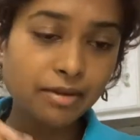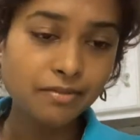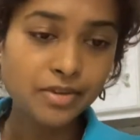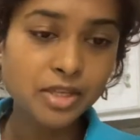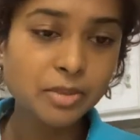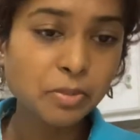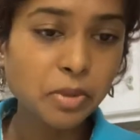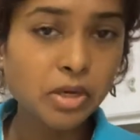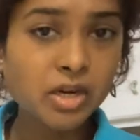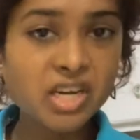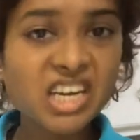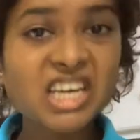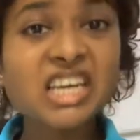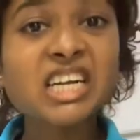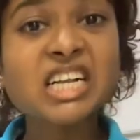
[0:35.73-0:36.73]
Facebook
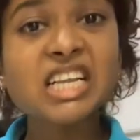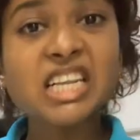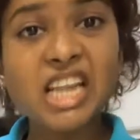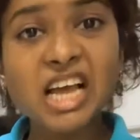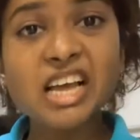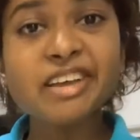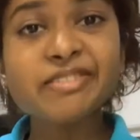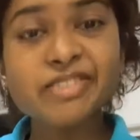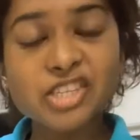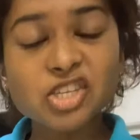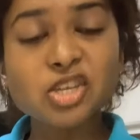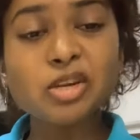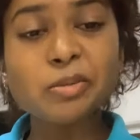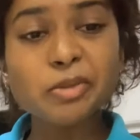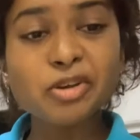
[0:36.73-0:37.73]
live is
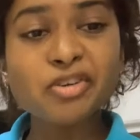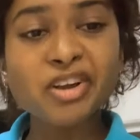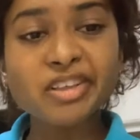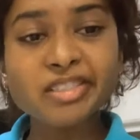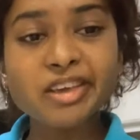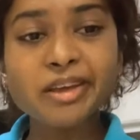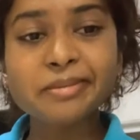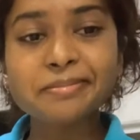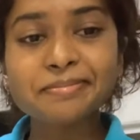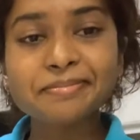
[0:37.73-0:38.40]
gonna be right there